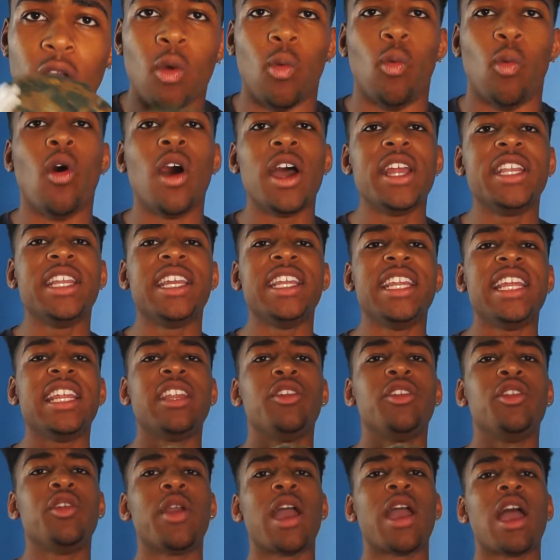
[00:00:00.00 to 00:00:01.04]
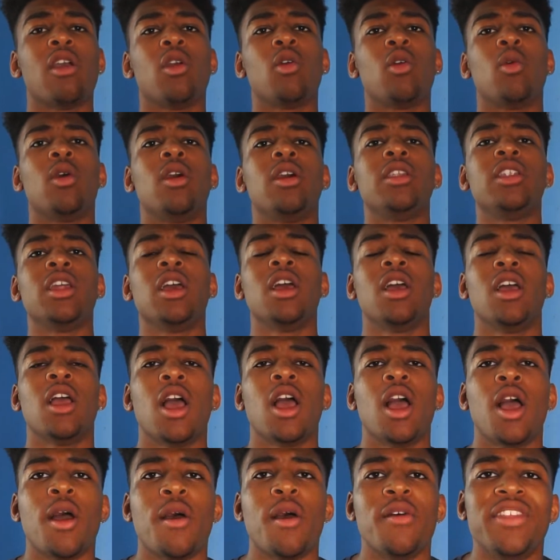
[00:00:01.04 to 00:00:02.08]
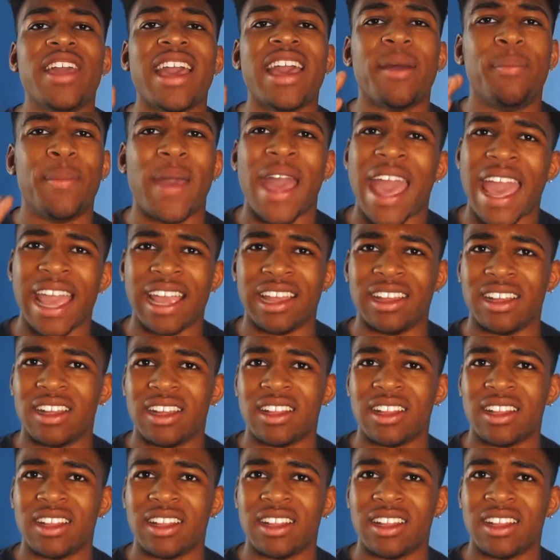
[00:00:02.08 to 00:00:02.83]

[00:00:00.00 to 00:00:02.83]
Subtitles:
Why do you need a New Era one? They are peng.